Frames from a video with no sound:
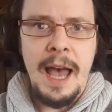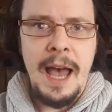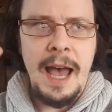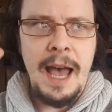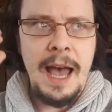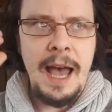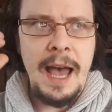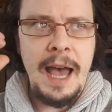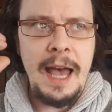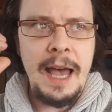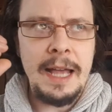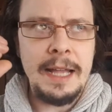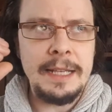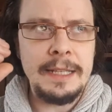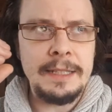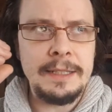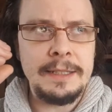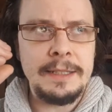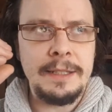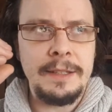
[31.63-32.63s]

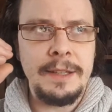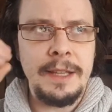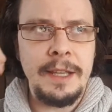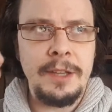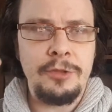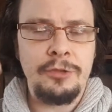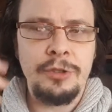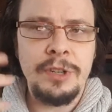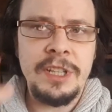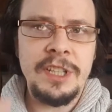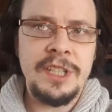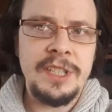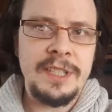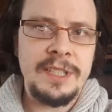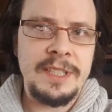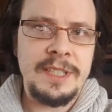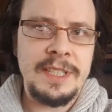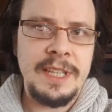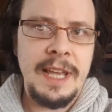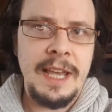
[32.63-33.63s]
And they had reached a
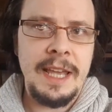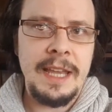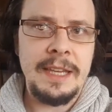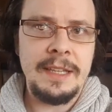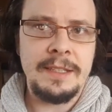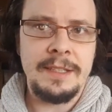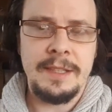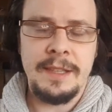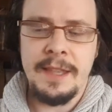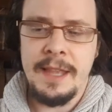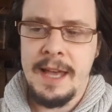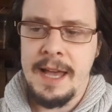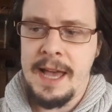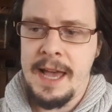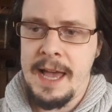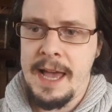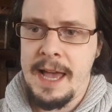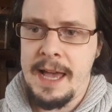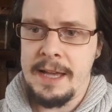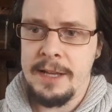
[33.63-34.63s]
size
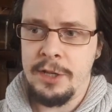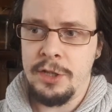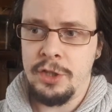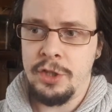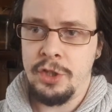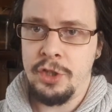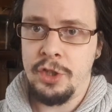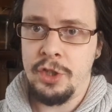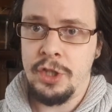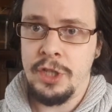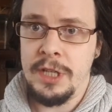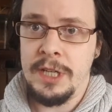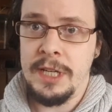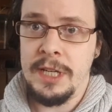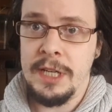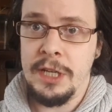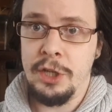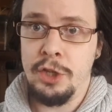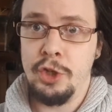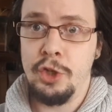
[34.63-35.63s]
that
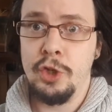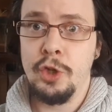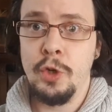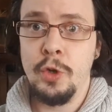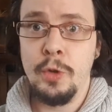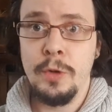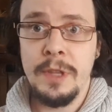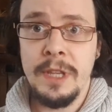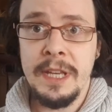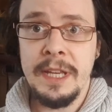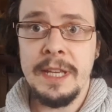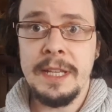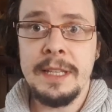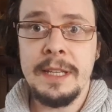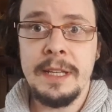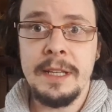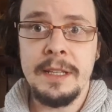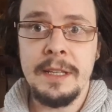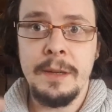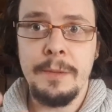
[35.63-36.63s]
she knew they
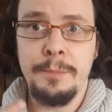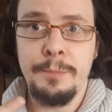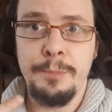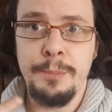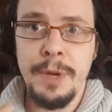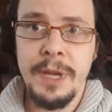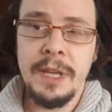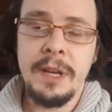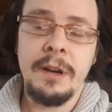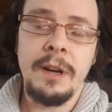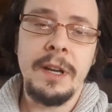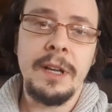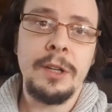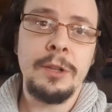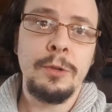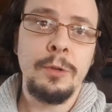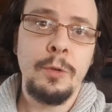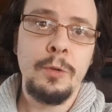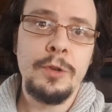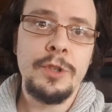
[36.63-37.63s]
needed bigger
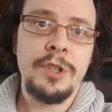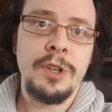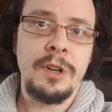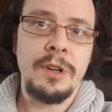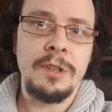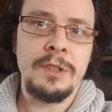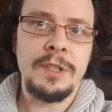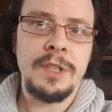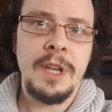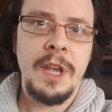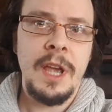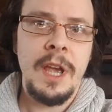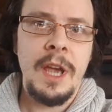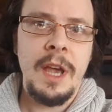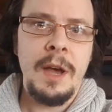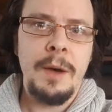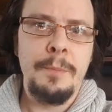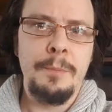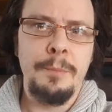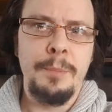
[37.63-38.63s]
enclosures,
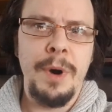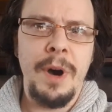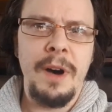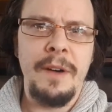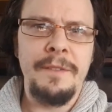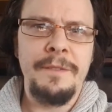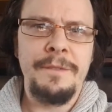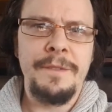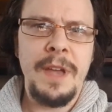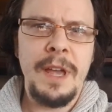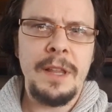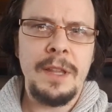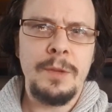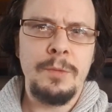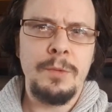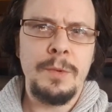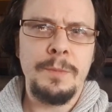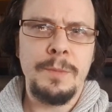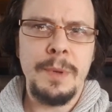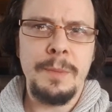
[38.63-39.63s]
but felt they
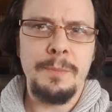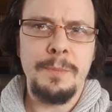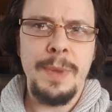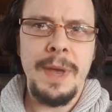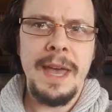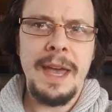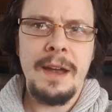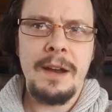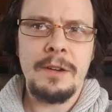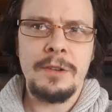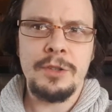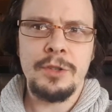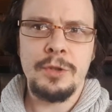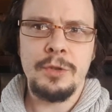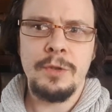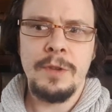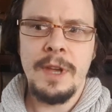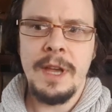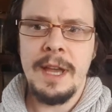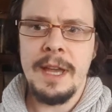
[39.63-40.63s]
would be better
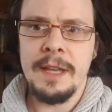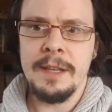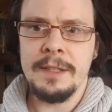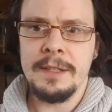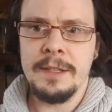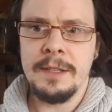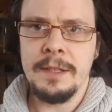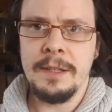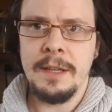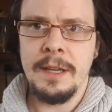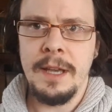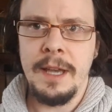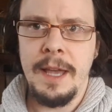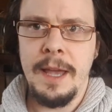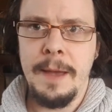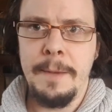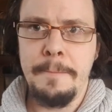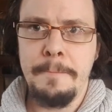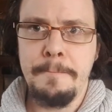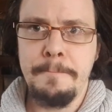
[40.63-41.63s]
suited
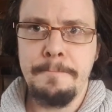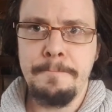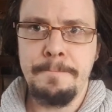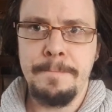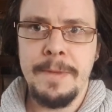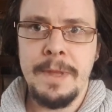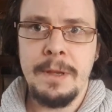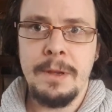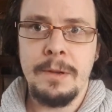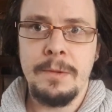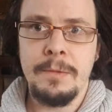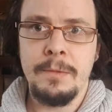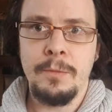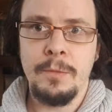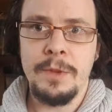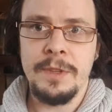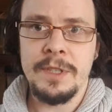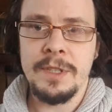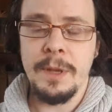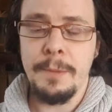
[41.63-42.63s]
um,
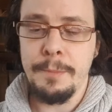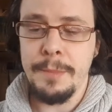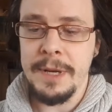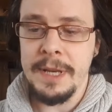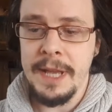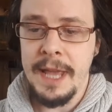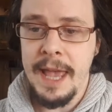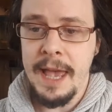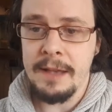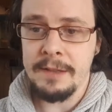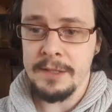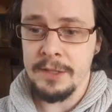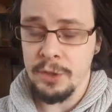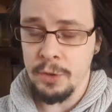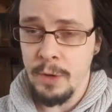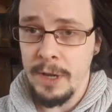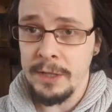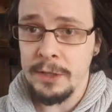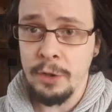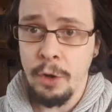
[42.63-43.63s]
with somebody else. And
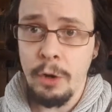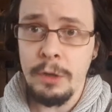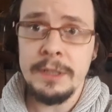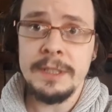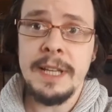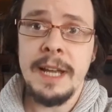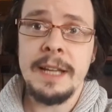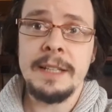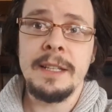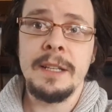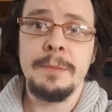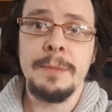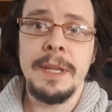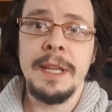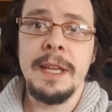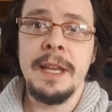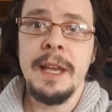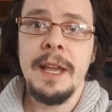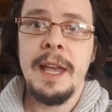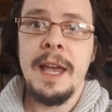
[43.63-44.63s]
so had contacted
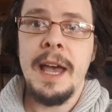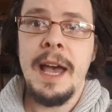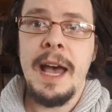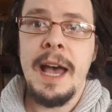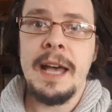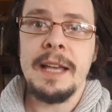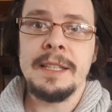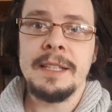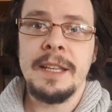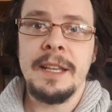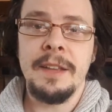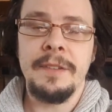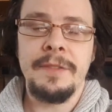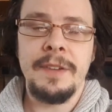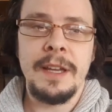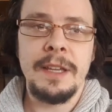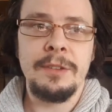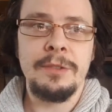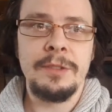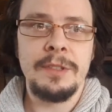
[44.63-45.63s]
me asking
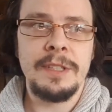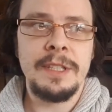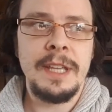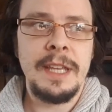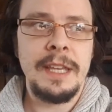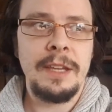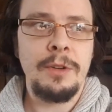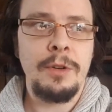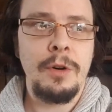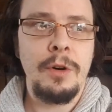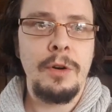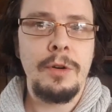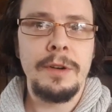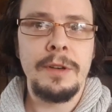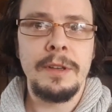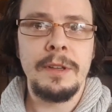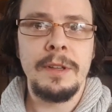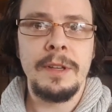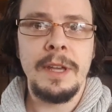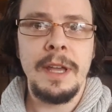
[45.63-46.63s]
if I could take
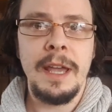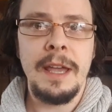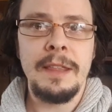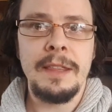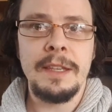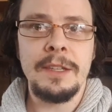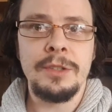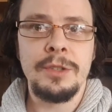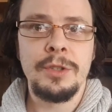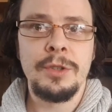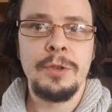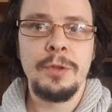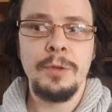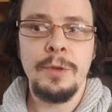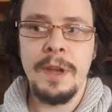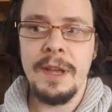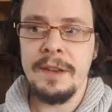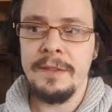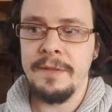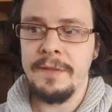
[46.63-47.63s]
on uh, these
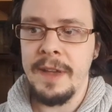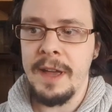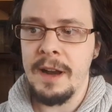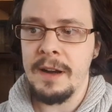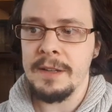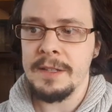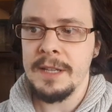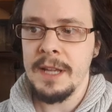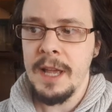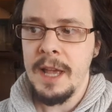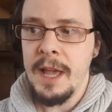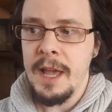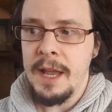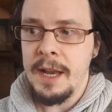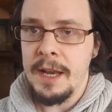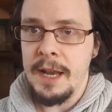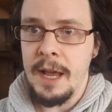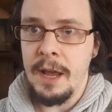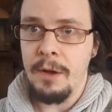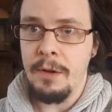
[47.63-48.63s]
two inverts.
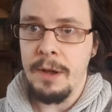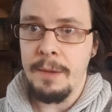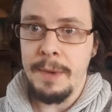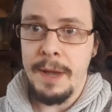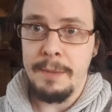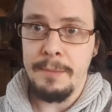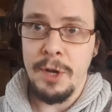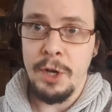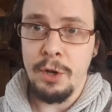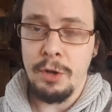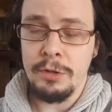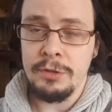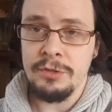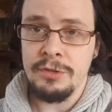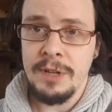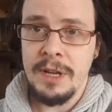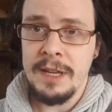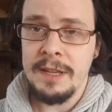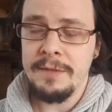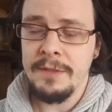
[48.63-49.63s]
Now, I'm a non
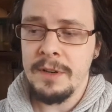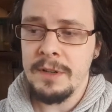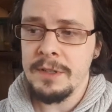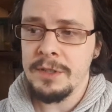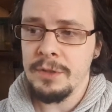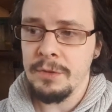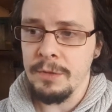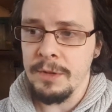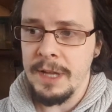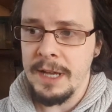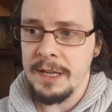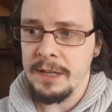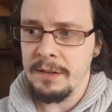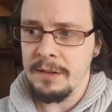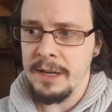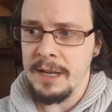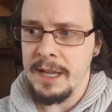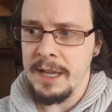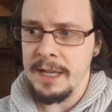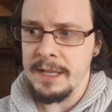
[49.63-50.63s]
driver, so that
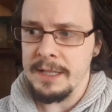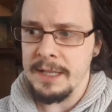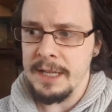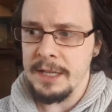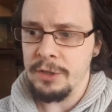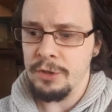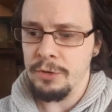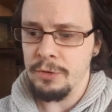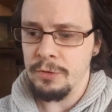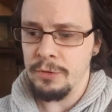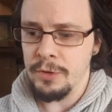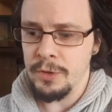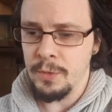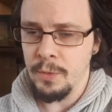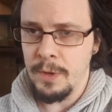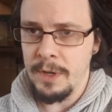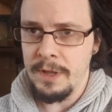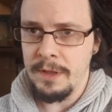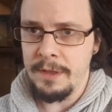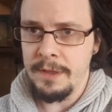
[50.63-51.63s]
created issues
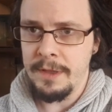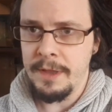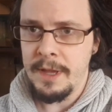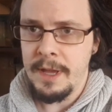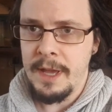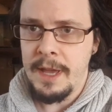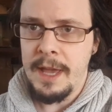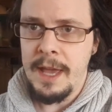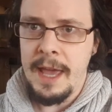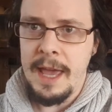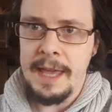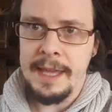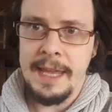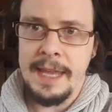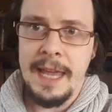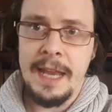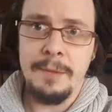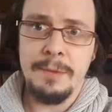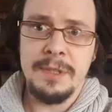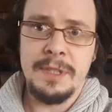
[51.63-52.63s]
with uh,
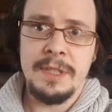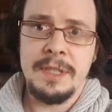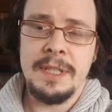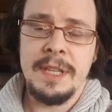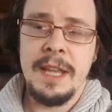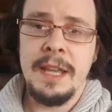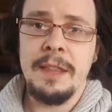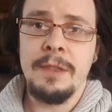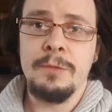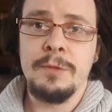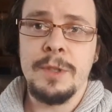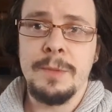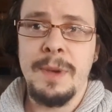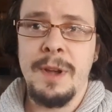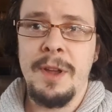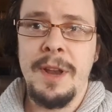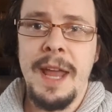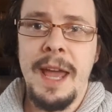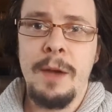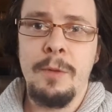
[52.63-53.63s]
getting him, as I say, there was
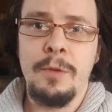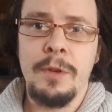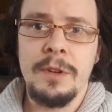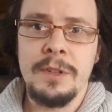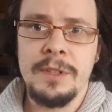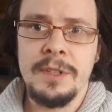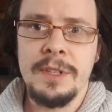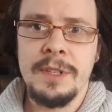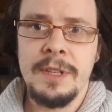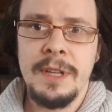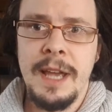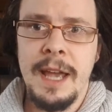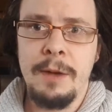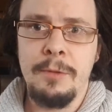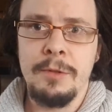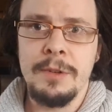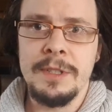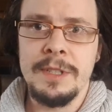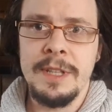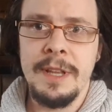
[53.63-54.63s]
about an hour's
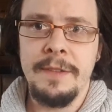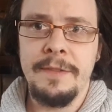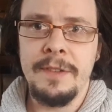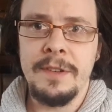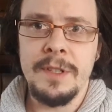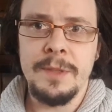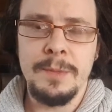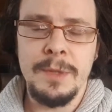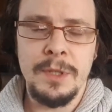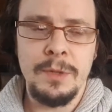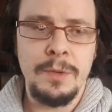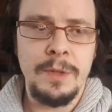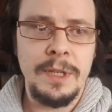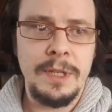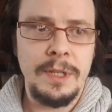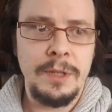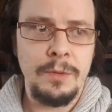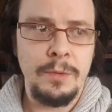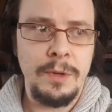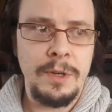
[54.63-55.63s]
hour's difference
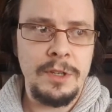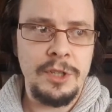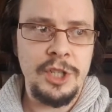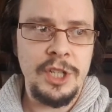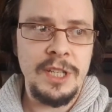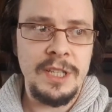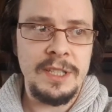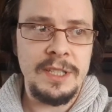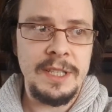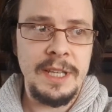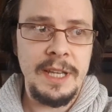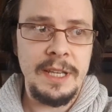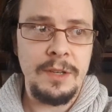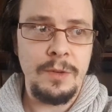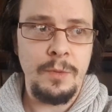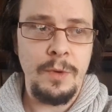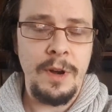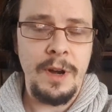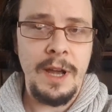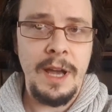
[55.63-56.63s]
between where she stayed
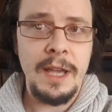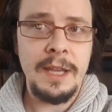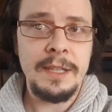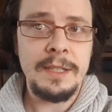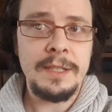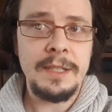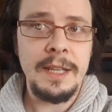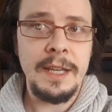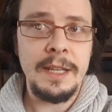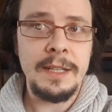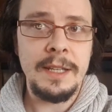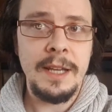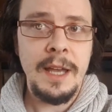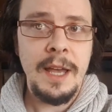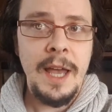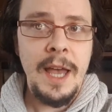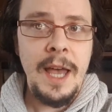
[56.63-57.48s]
and where I stayed.